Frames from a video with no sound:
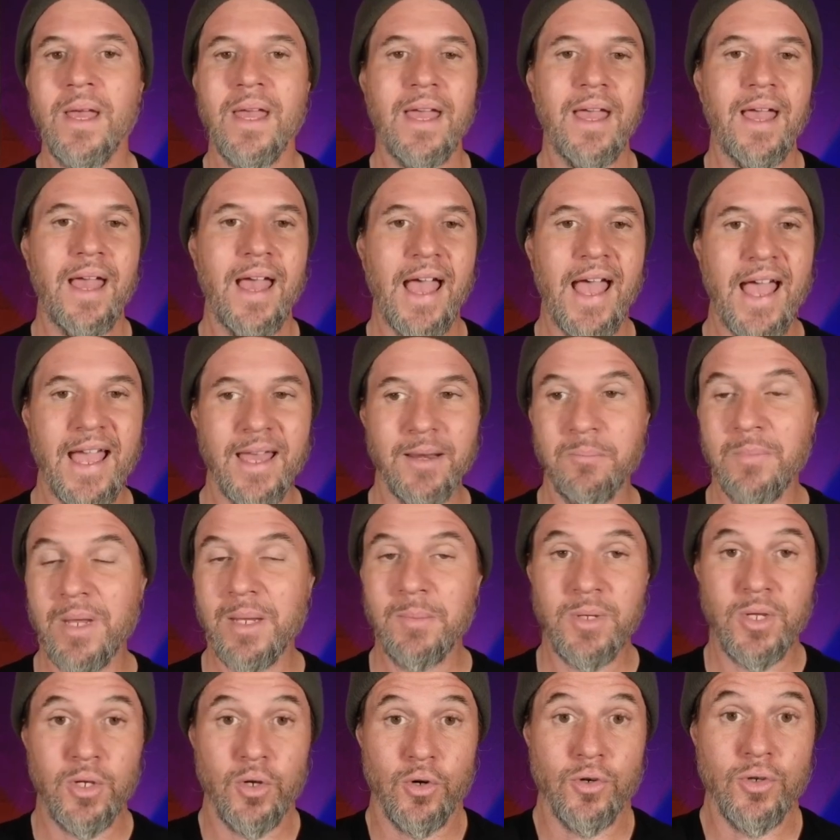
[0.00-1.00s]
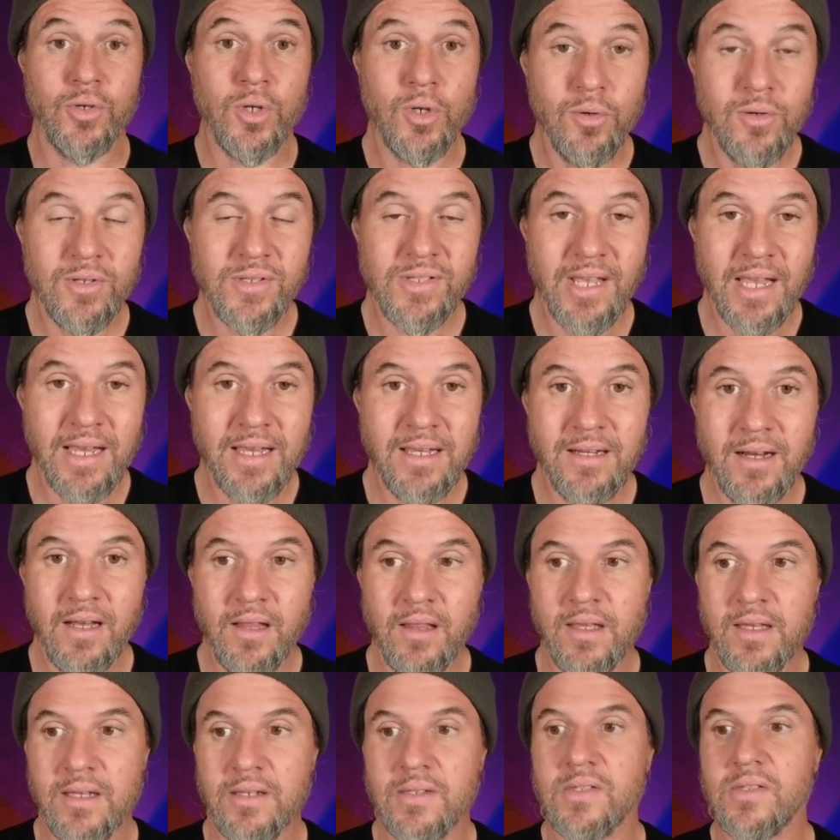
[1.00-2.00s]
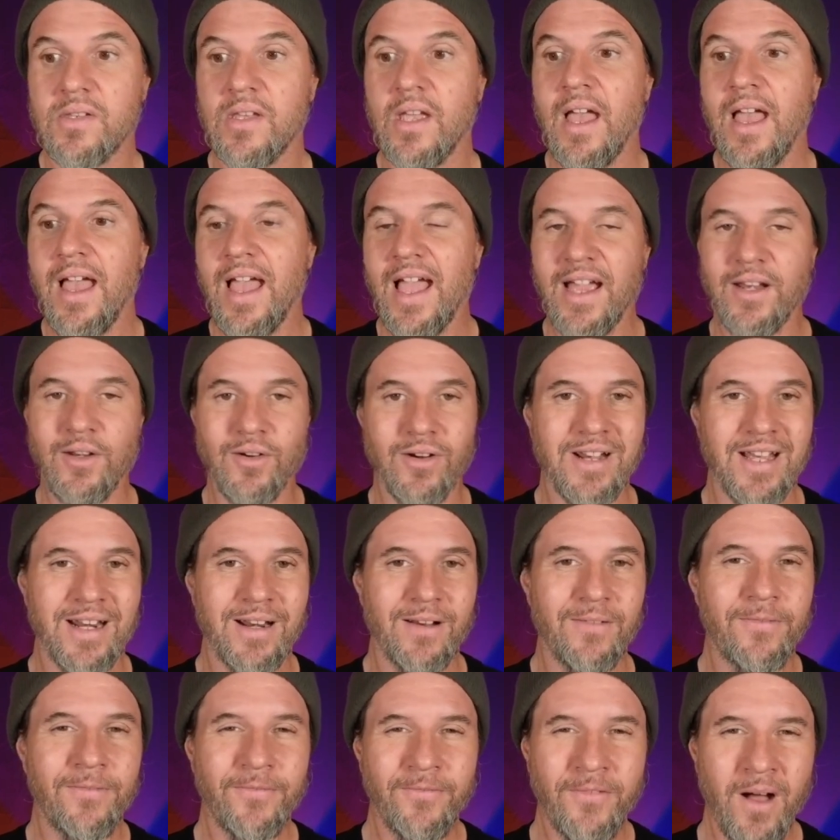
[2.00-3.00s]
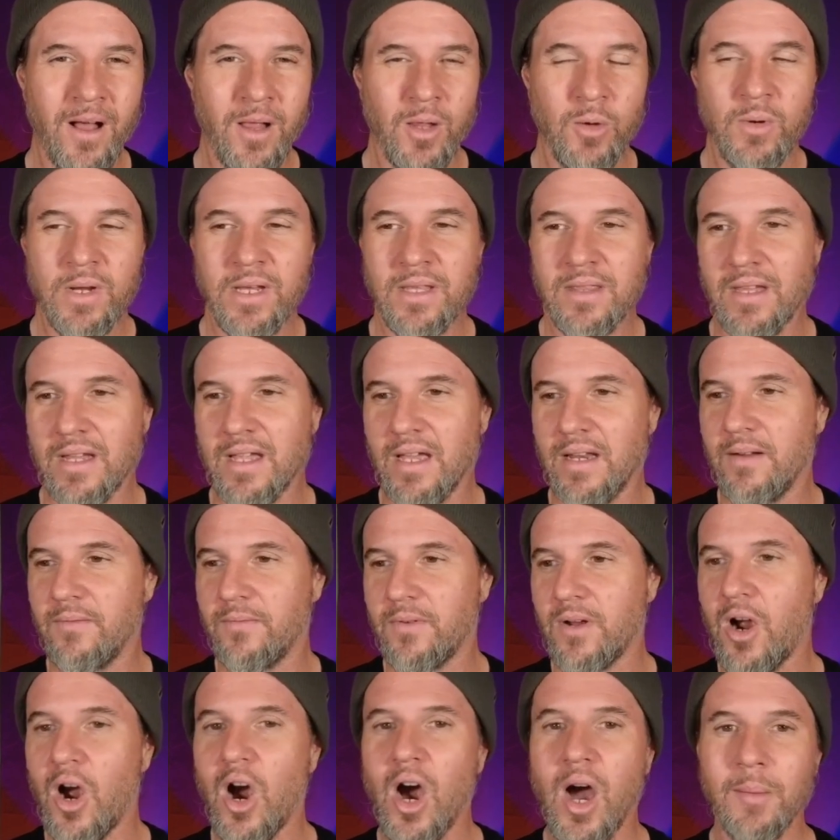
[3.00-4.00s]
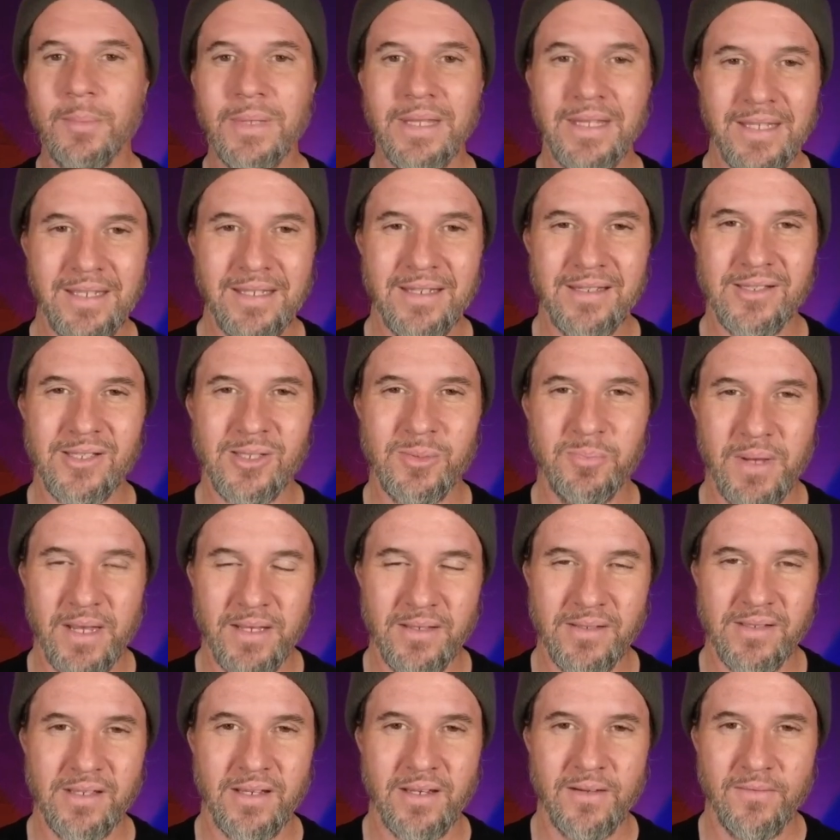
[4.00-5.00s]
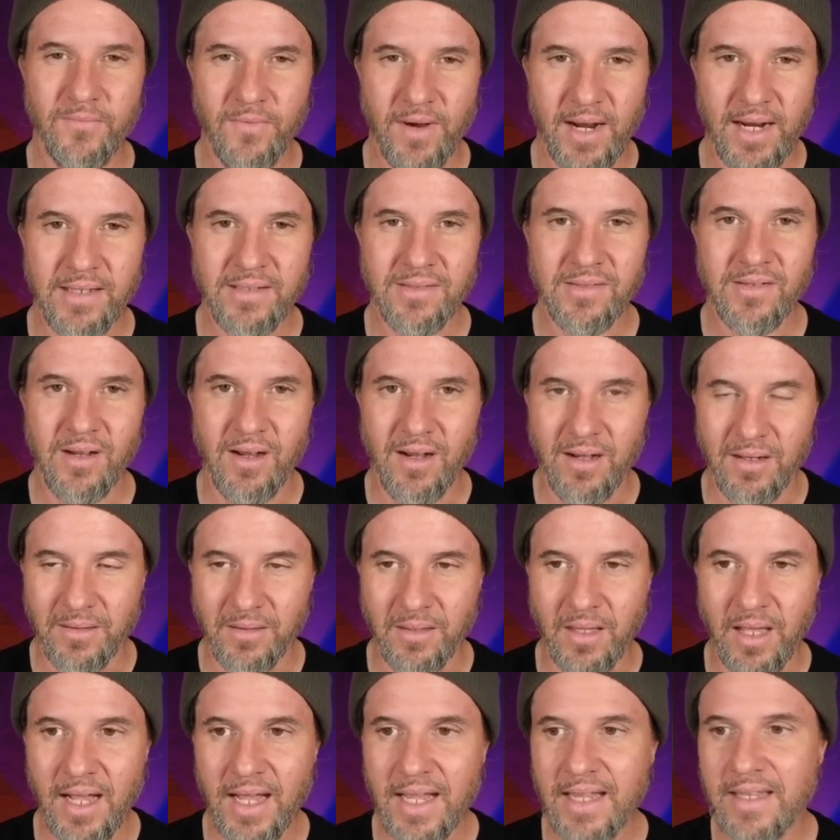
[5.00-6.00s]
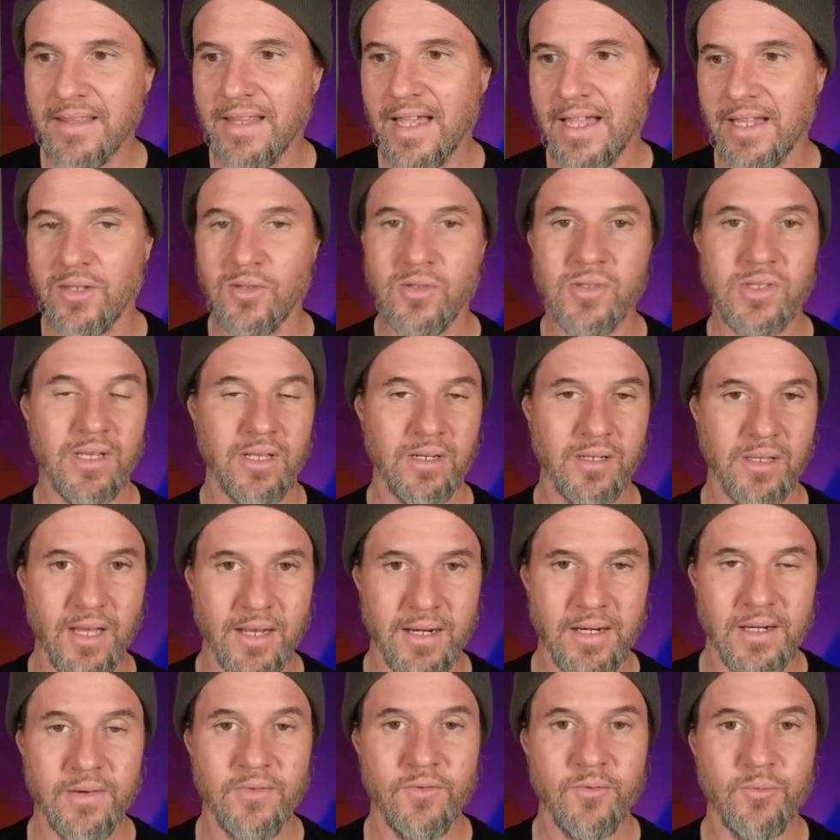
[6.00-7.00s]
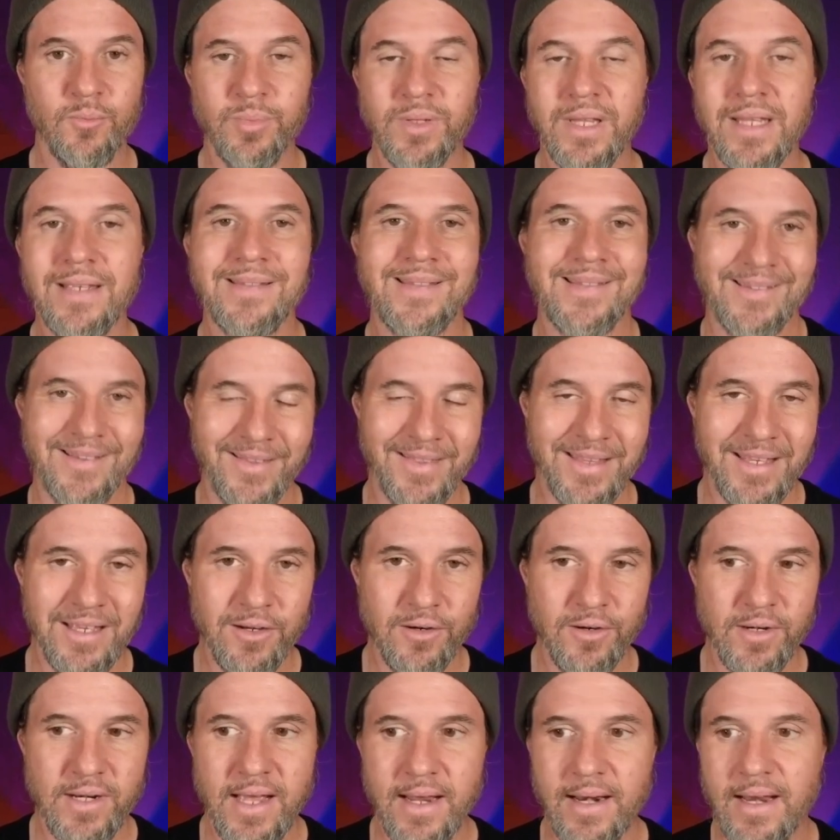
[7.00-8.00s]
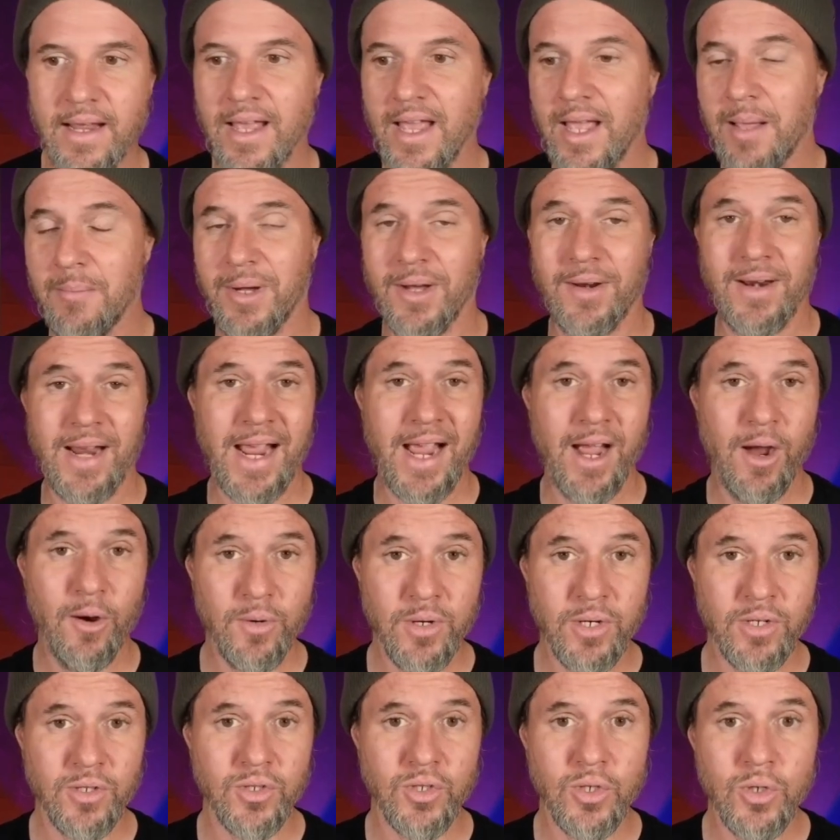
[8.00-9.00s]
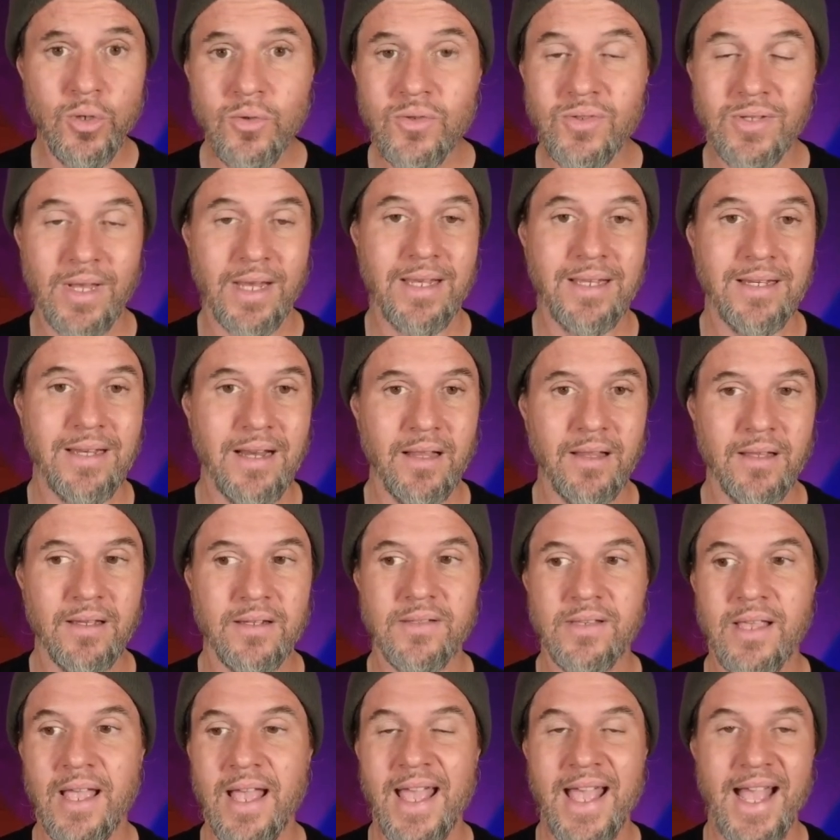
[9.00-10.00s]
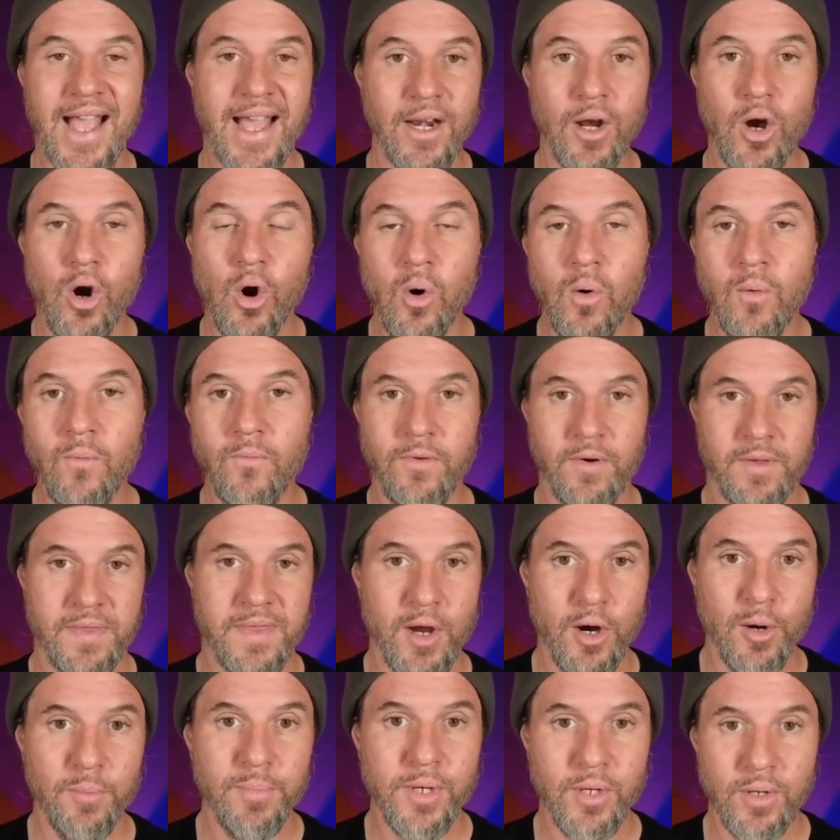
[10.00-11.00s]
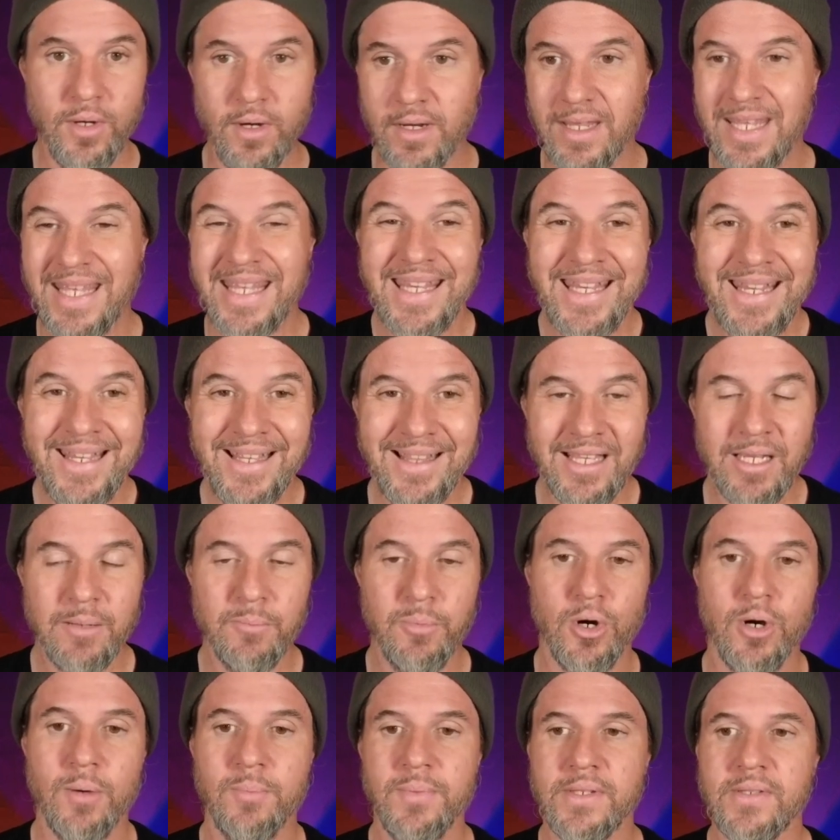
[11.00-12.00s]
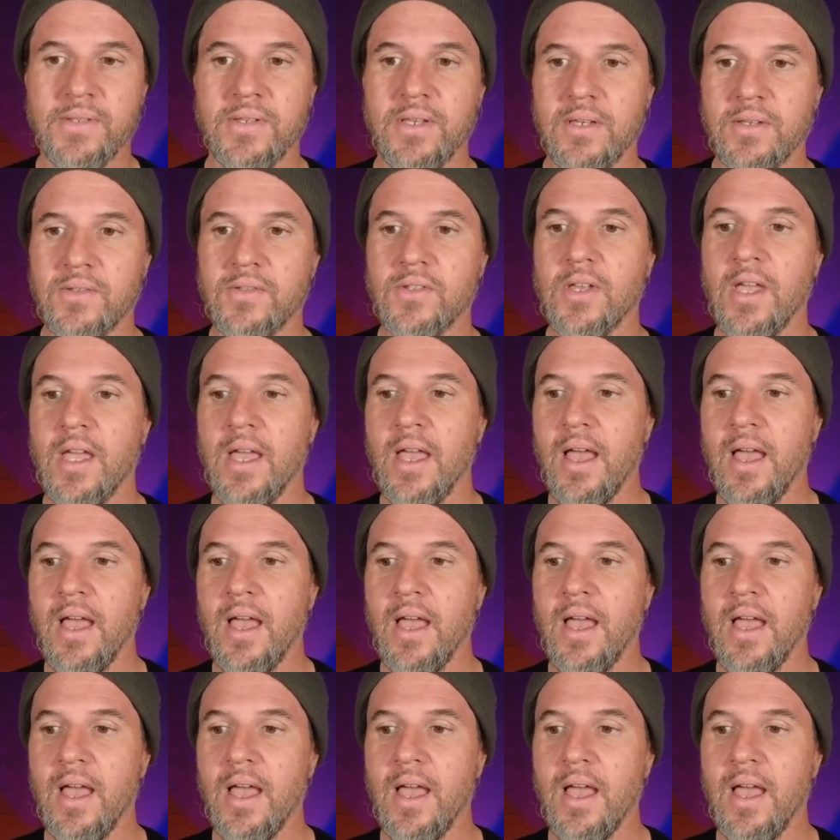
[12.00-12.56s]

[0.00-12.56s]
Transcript: and maybe you're new to psychedelics and you're kind of following the kind of commonly dispensed advice online that you see in a lot of different places on the internet about how to do psychedelics at home for therapeutic healing purposes.